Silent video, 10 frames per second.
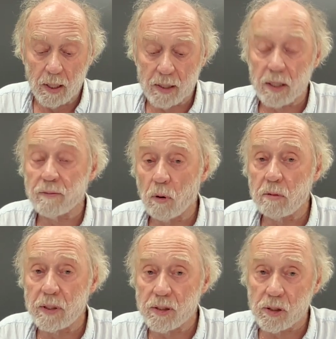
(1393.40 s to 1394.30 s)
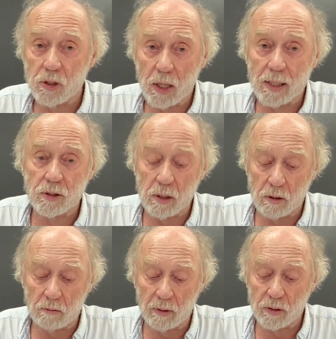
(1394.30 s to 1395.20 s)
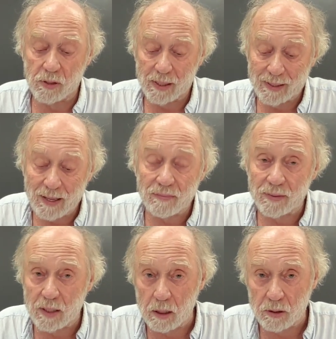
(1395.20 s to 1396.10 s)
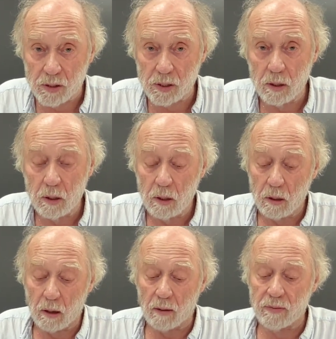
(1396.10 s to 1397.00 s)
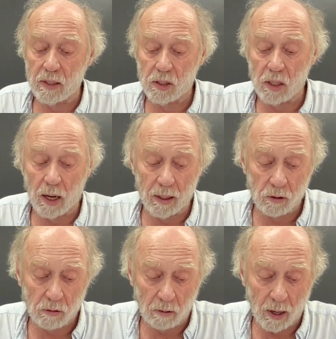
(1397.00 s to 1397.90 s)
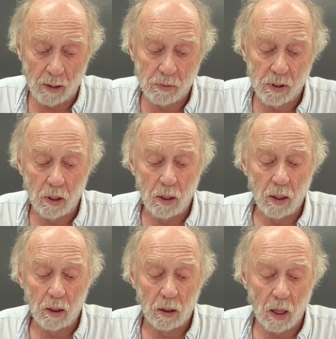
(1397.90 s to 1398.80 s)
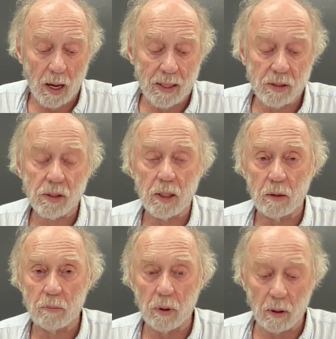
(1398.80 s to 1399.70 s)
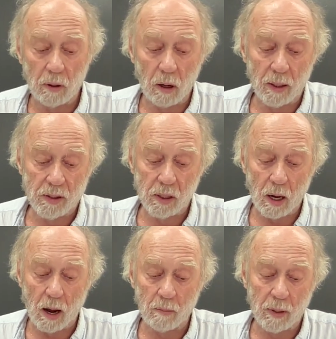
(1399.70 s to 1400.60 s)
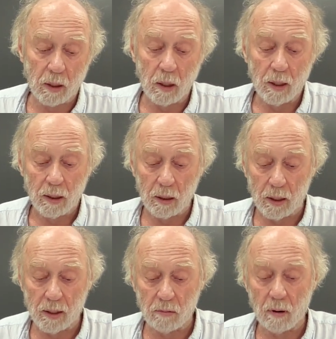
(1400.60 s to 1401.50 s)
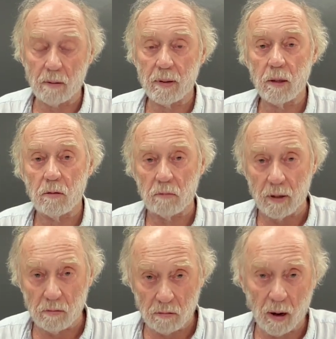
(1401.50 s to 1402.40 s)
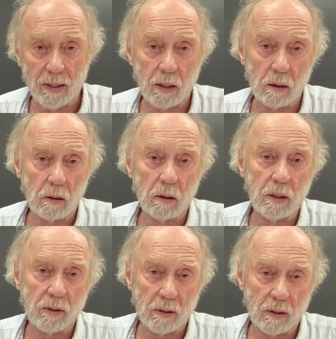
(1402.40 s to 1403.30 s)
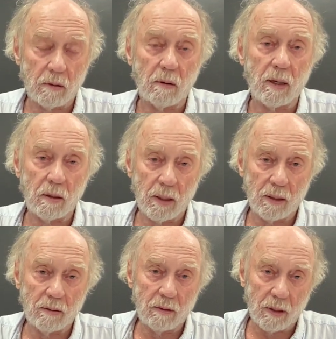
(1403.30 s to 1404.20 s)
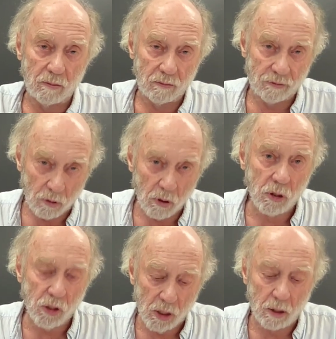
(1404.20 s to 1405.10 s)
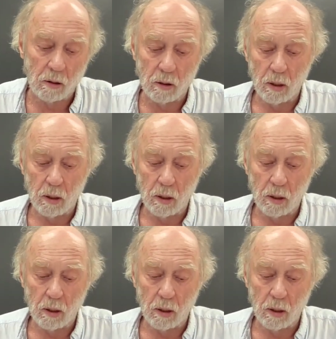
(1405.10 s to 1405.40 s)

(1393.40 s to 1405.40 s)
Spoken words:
As I've already suggested, the real significance of these diatribes lies in Bernhard's comic literary rewriting, his literary inversion,